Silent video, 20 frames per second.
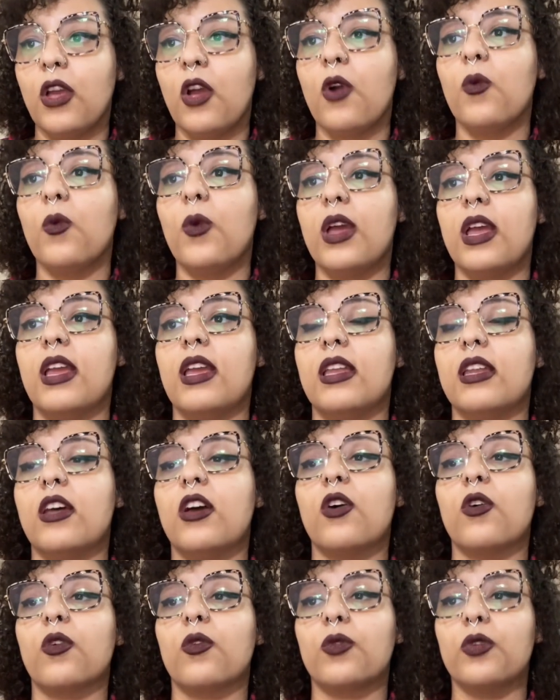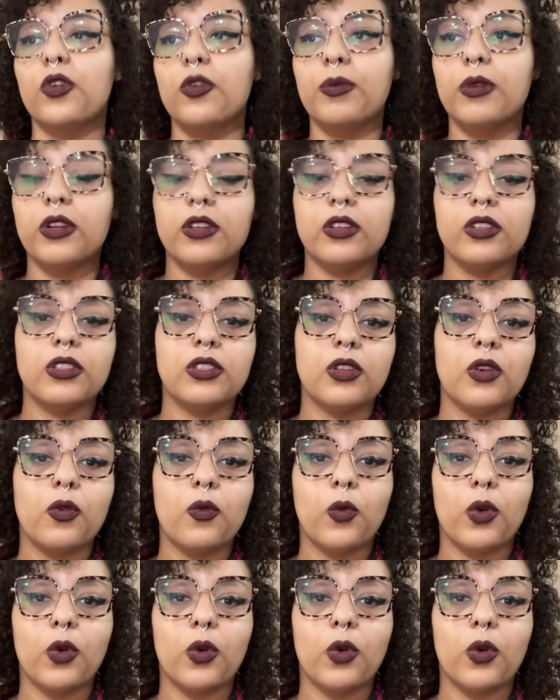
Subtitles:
when false